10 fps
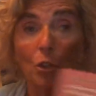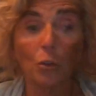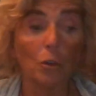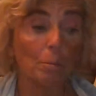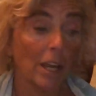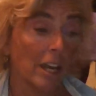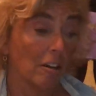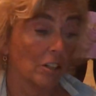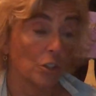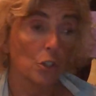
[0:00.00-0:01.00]
who are
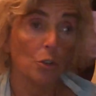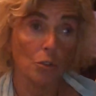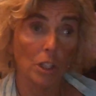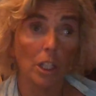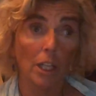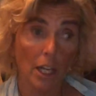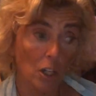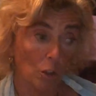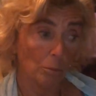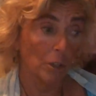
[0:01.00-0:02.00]
parents who need
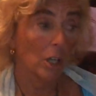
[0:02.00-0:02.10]
help